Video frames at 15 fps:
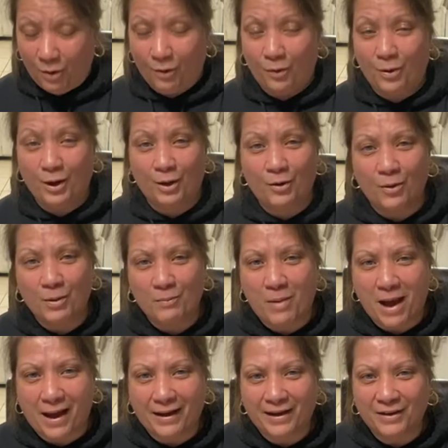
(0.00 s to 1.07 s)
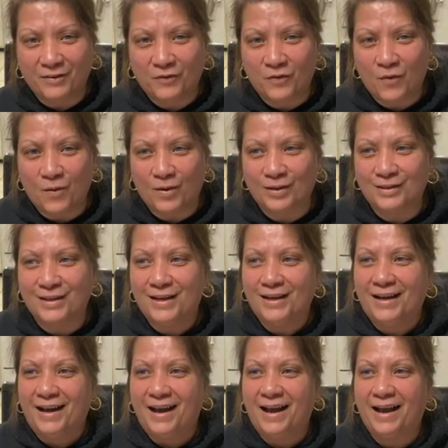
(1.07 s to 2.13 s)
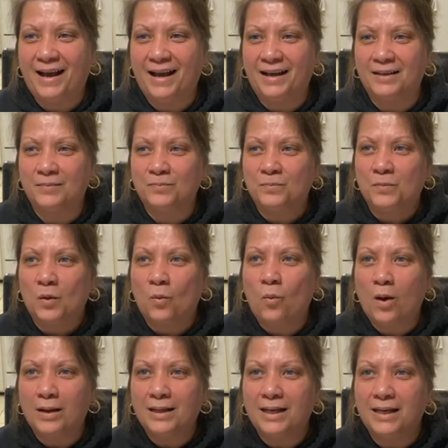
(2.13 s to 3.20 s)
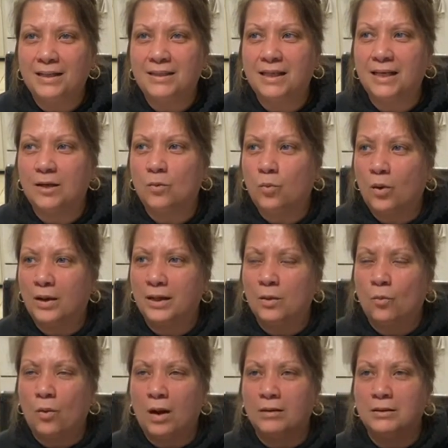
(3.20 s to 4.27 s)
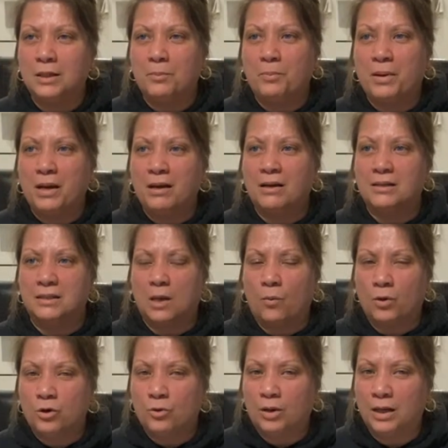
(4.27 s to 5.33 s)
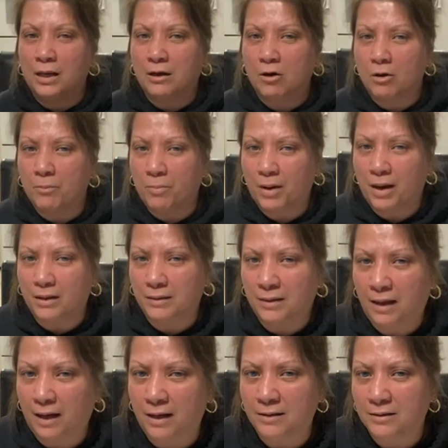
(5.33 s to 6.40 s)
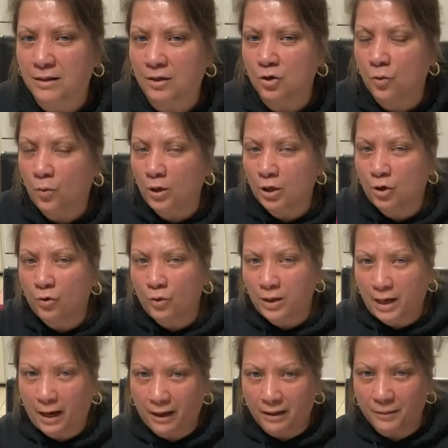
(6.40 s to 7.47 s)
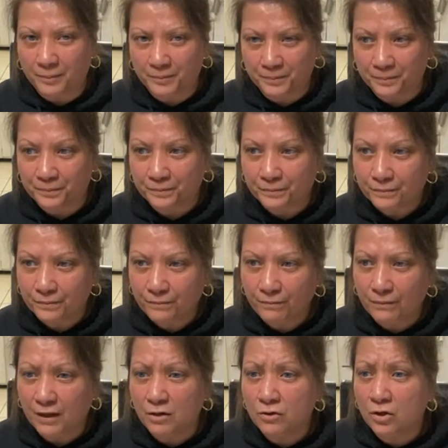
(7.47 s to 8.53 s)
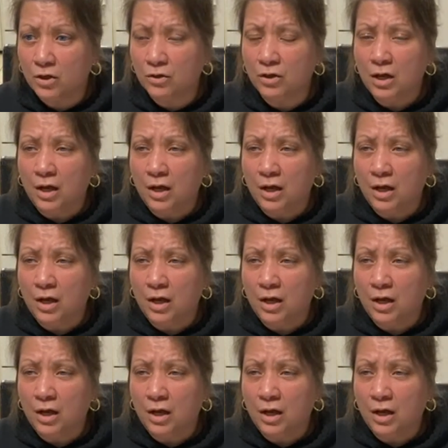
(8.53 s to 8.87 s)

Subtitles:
we're going back and forth. And what he did, what it wound up being is that when you click on podcast, you want to create. So